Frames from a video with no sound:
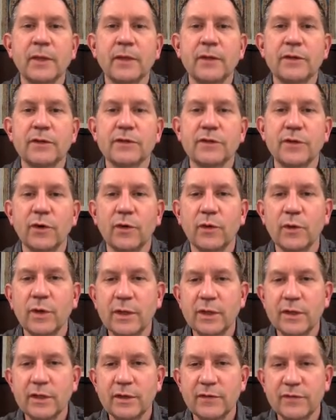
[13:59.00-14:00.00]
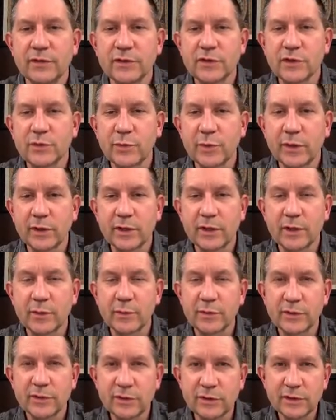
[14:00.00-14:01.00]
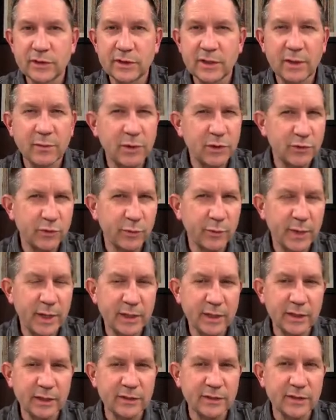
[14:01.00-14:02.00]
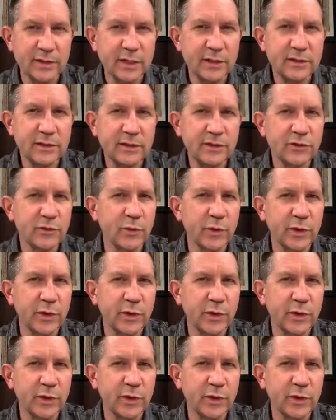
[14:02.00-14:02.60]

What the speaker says: So if this is predicate position, that means we're making a sentence.